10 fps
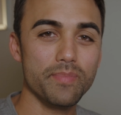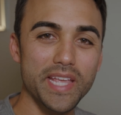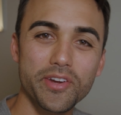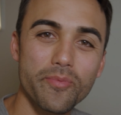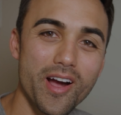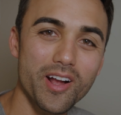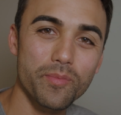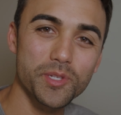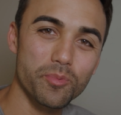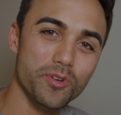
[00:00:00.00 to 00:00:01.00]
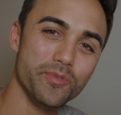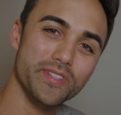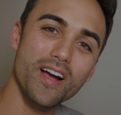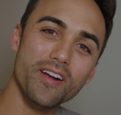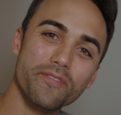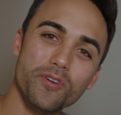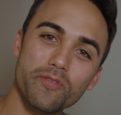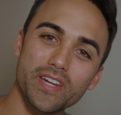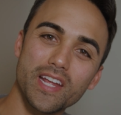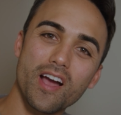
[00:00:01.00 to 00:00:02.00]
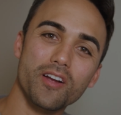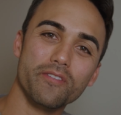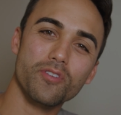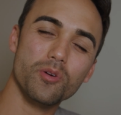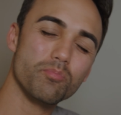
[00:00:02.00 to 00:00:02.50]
Daniel Mogg. I'm a sports photographer and videographer,